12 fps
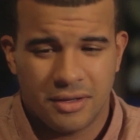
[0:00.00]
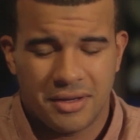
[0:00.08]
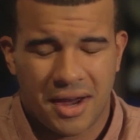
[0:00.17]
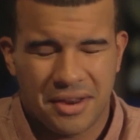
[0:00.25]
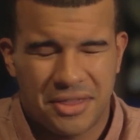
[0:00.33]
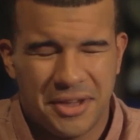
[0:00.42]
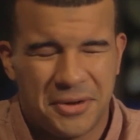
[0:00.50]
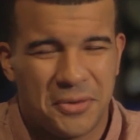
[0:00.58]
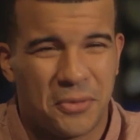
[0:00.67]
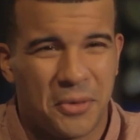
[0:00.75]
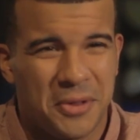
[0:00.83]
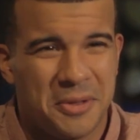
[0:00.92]
I think
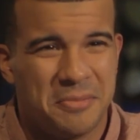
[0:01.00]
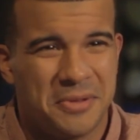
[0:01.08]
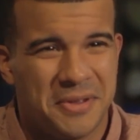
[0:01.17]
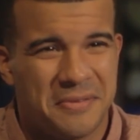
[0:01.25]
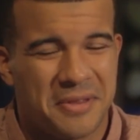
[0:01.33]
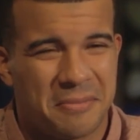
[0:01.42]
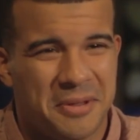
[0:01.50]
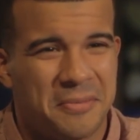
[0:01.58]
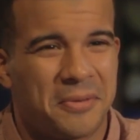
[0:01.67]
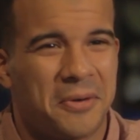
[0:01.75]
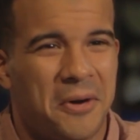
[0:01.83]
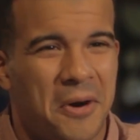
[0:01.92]
you really believe that
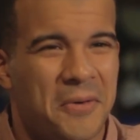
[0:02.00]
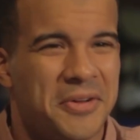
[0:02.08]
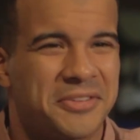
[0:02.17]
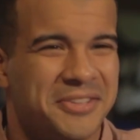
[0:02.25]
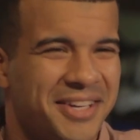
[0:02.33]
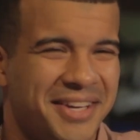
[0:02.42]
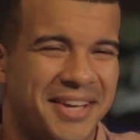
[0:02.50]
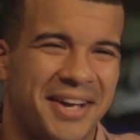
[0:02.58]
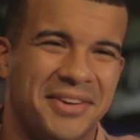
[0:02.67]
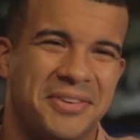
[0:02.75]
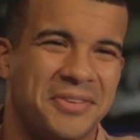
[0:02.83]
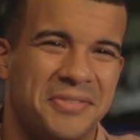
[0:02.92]
people are always looking
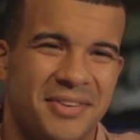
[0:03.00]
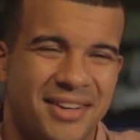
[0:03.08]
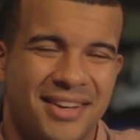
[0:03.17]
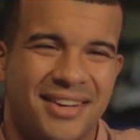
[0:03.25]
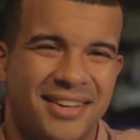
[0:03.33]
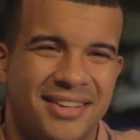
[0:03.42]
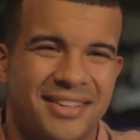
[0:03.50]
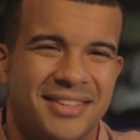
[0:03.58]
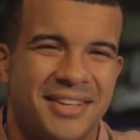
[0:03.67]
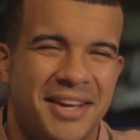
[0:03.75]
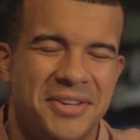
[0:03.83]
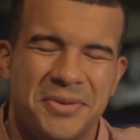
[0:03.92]
at you.
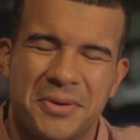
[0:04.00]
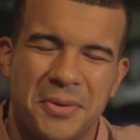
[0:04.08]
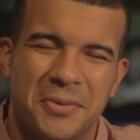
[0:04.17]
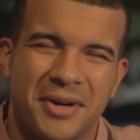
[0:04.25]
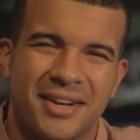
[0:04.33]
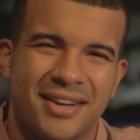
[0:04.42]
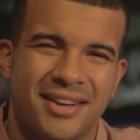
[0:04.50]
And you know what?